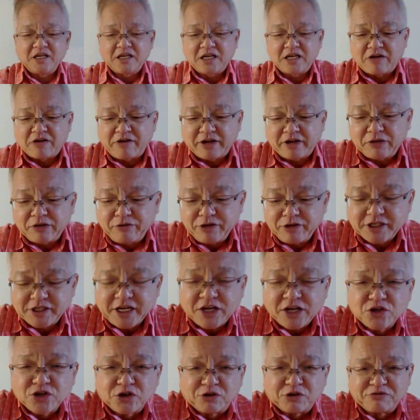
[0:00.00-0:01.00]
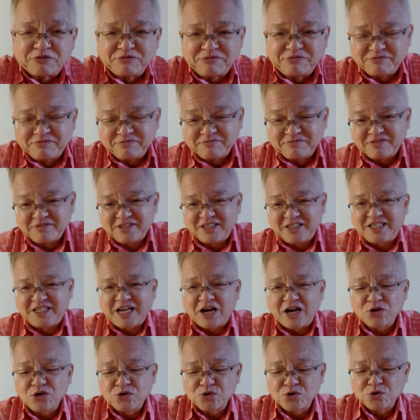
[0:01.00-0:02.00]
Characteristics of
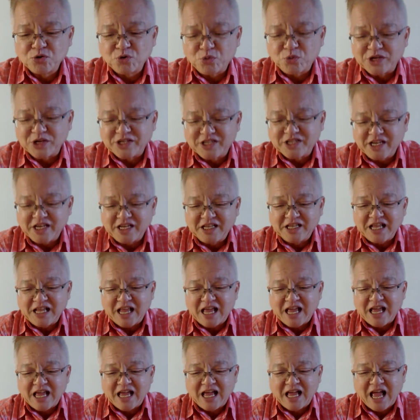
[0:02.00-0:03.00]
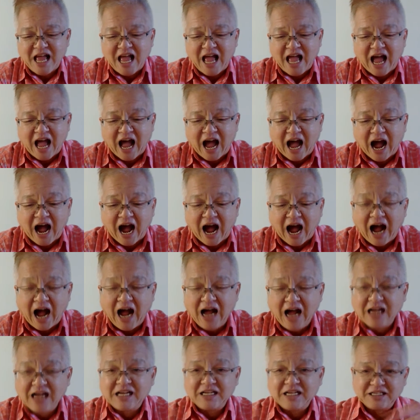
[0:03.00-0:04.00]
Jiangsu cuisine are
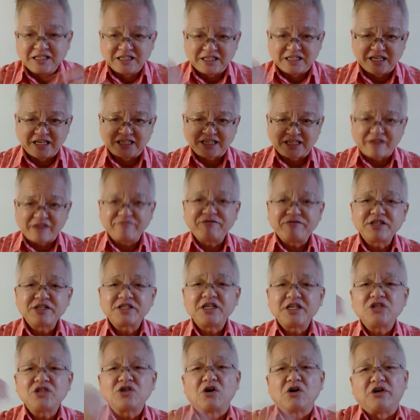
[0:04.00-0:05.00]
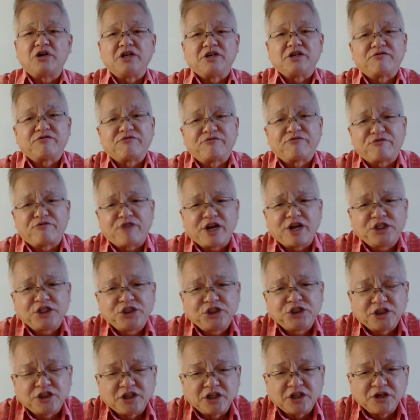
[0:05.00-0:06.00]
its emphasis on its
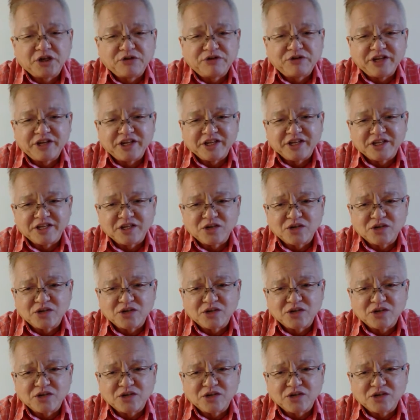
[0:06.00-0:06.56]
fresh ingredients.